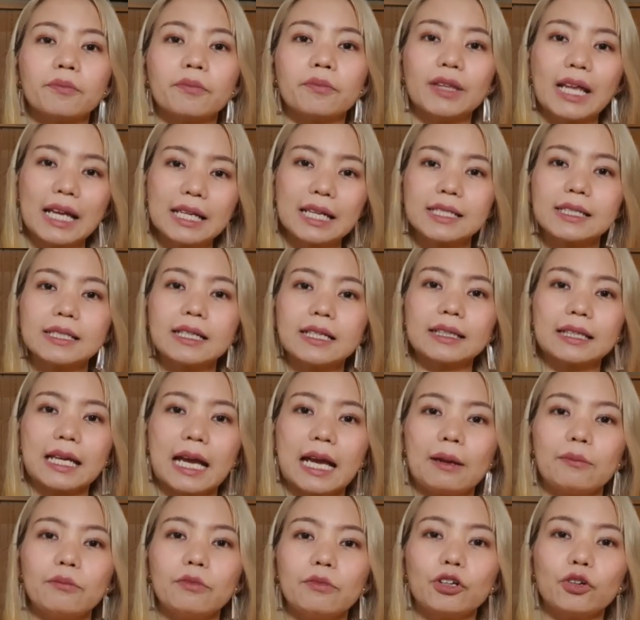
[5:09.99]
that's the
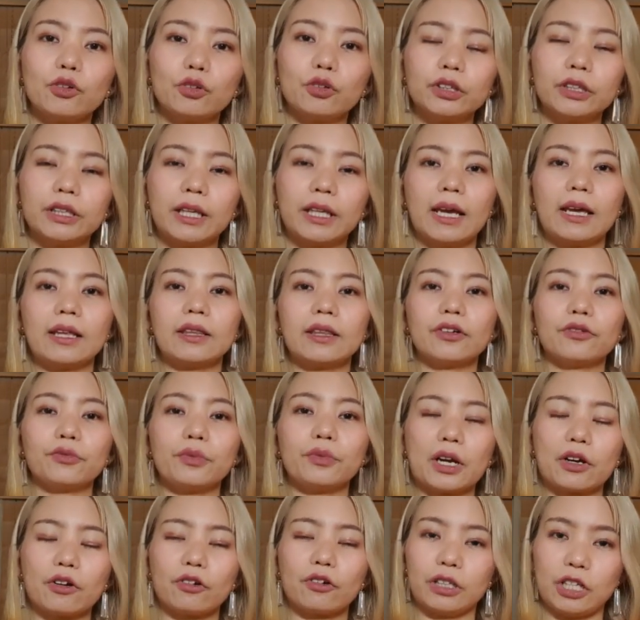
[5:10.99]
time we could take the
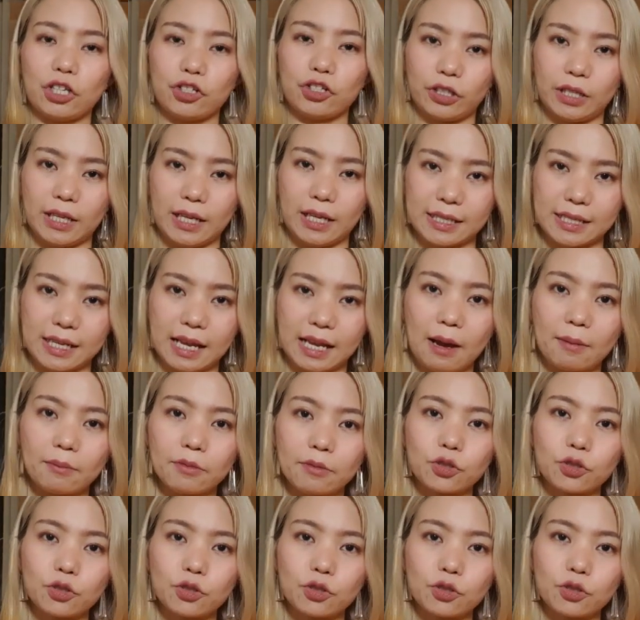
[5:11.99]
recognition exam.